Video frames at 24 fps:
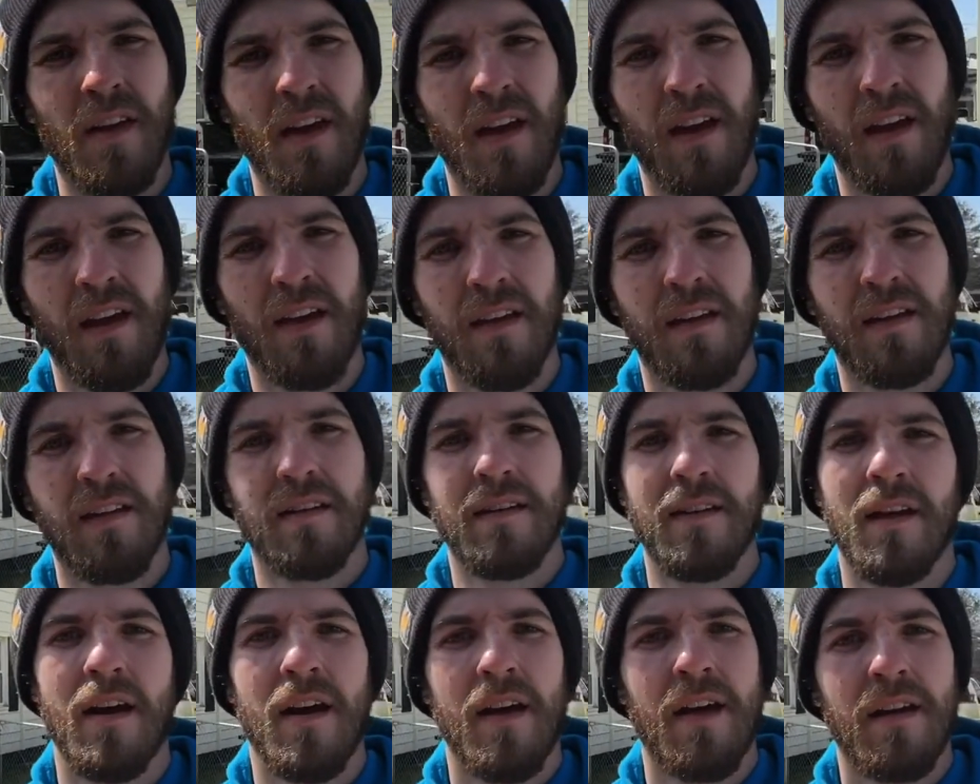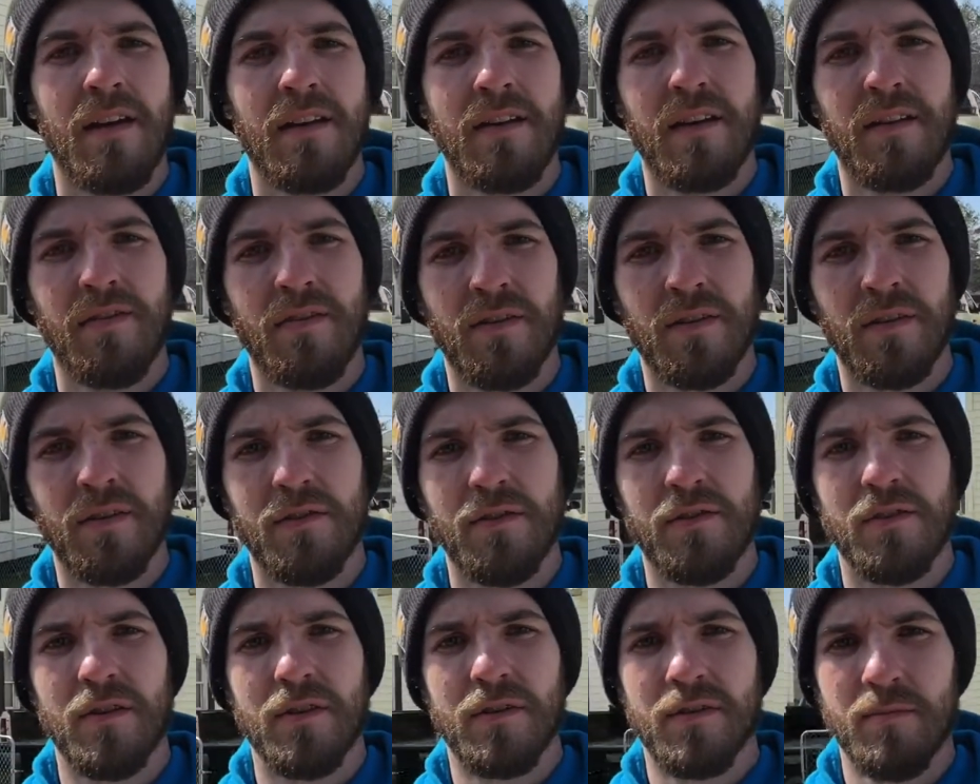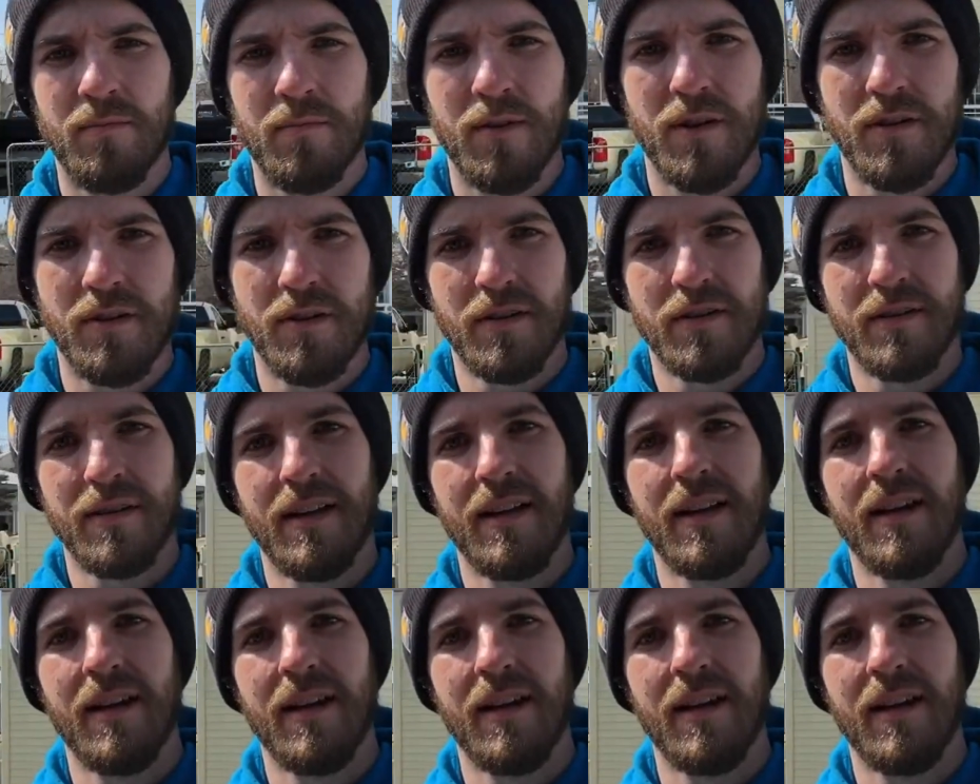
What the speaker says: and different construction projects that I